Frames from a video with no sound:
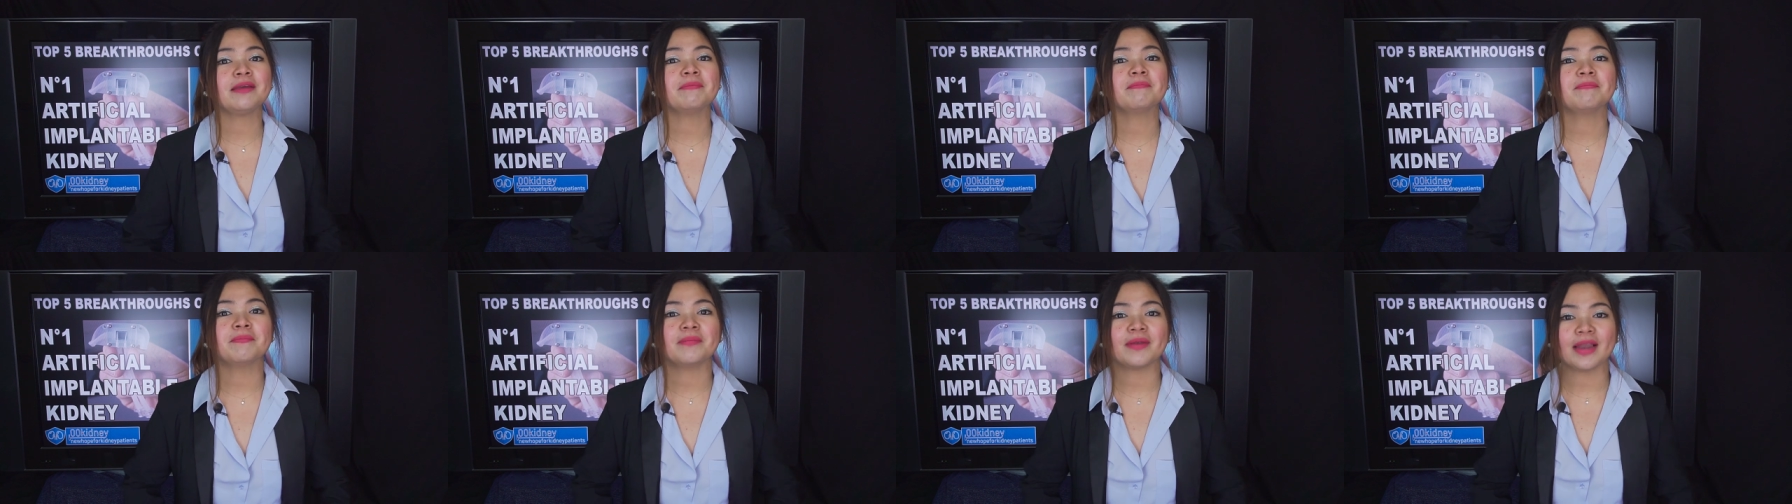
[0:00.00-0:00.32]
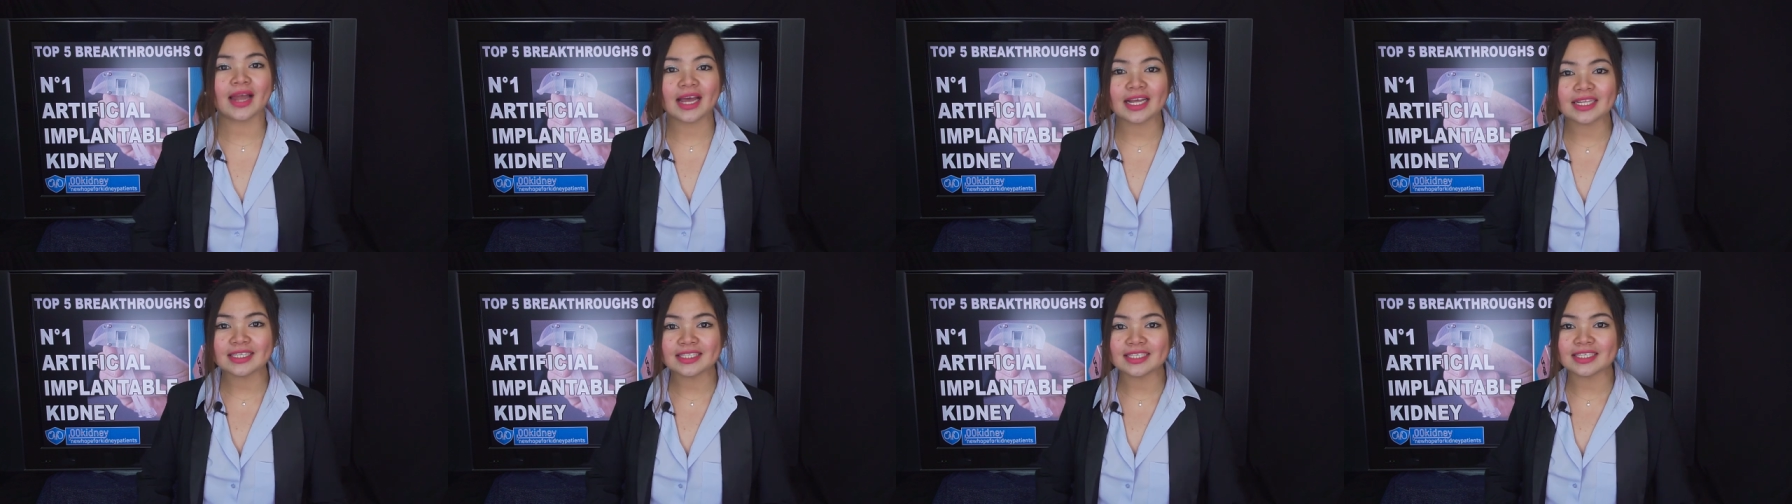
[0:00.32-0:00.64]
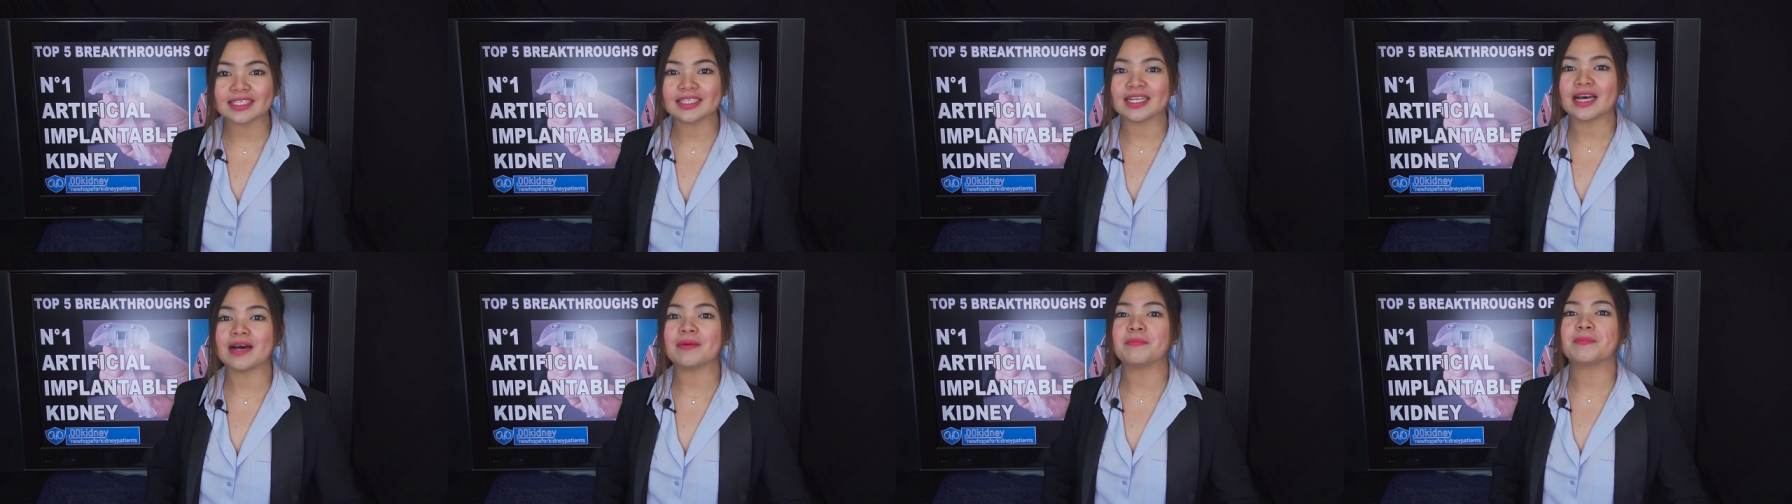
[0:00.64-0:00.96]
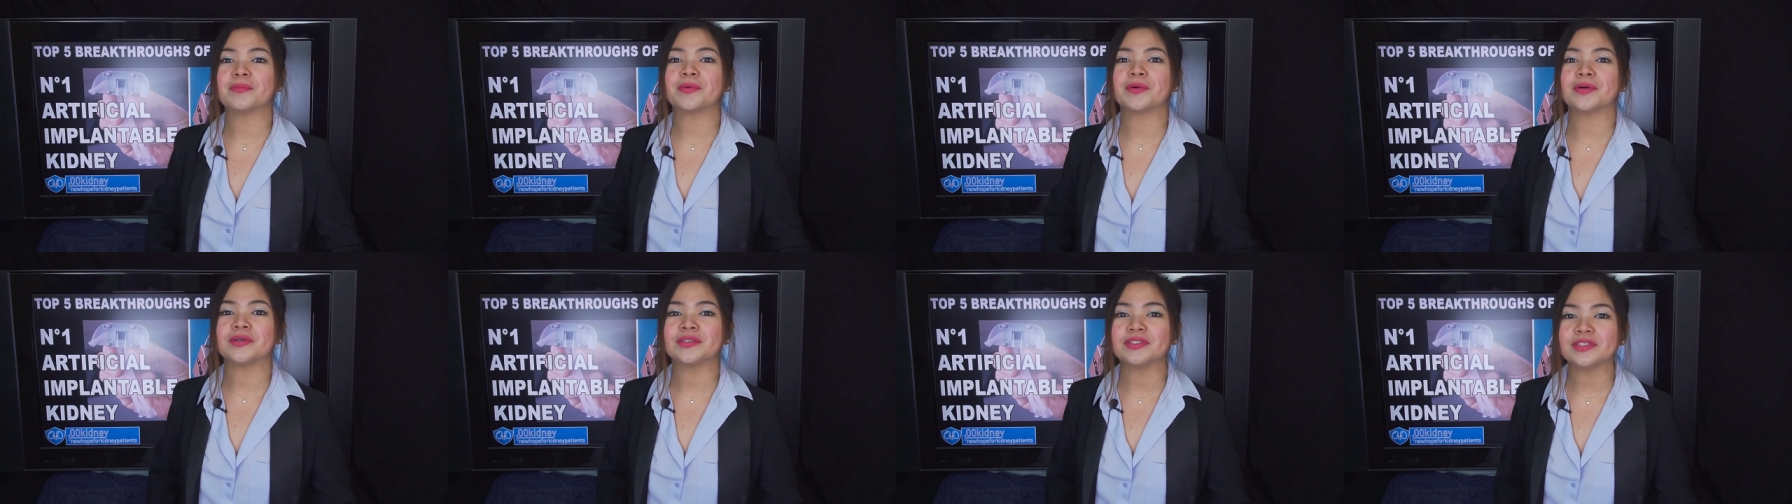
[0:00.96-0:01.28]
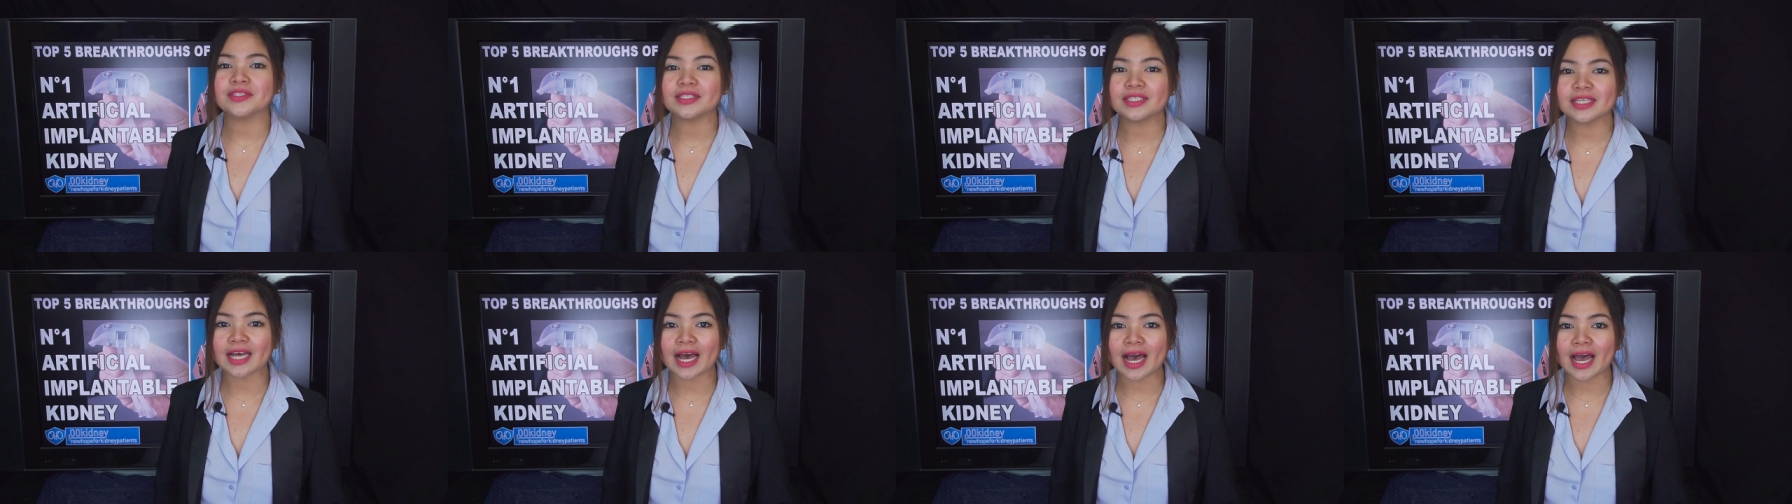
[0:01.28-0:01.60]
implanted a
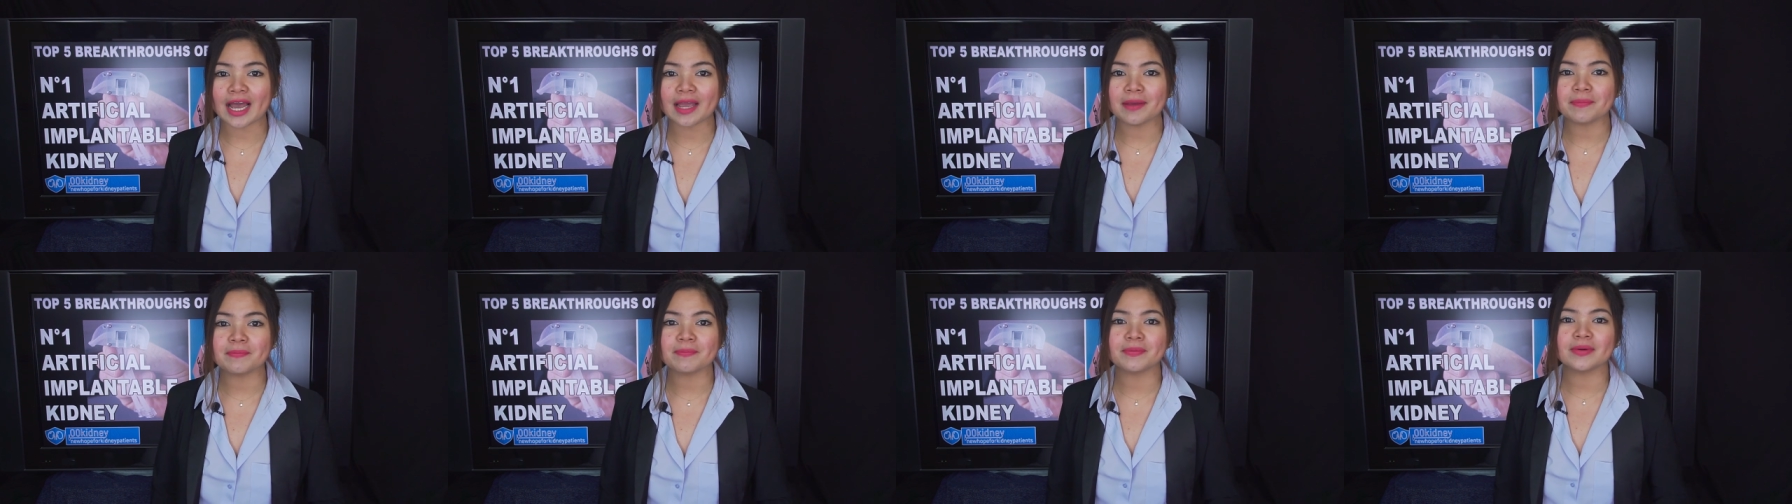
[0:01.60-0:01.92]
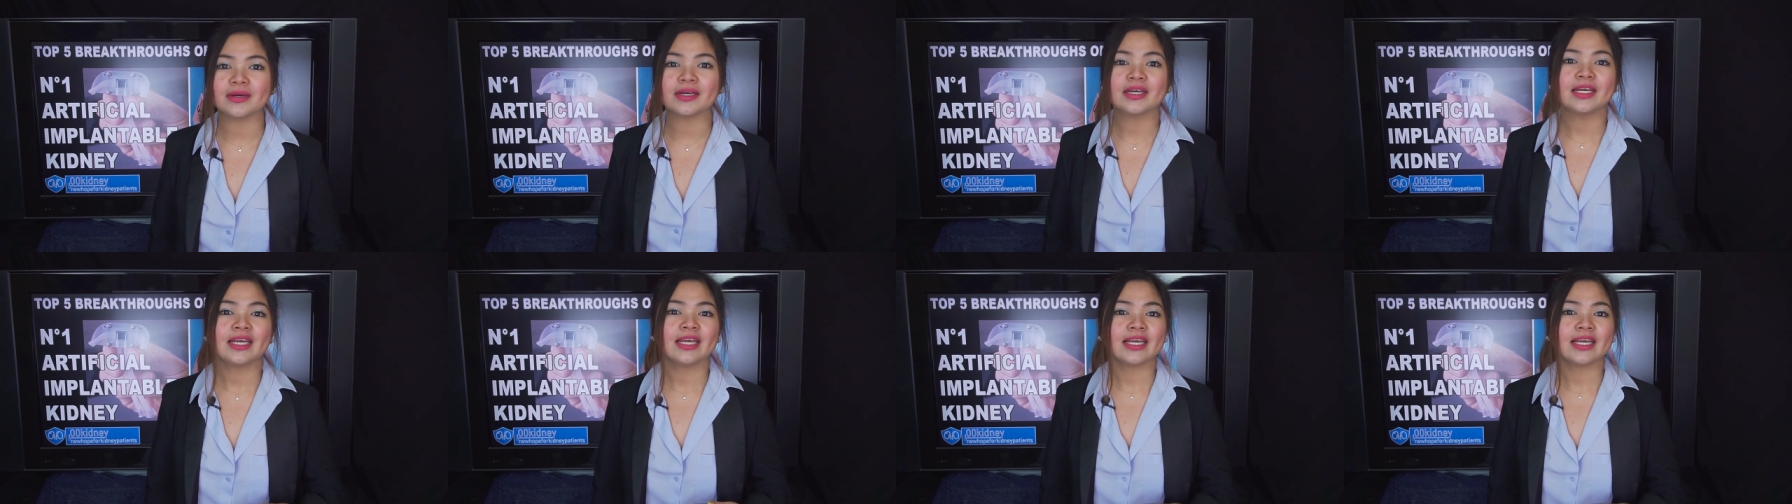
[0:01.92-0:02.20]
prototype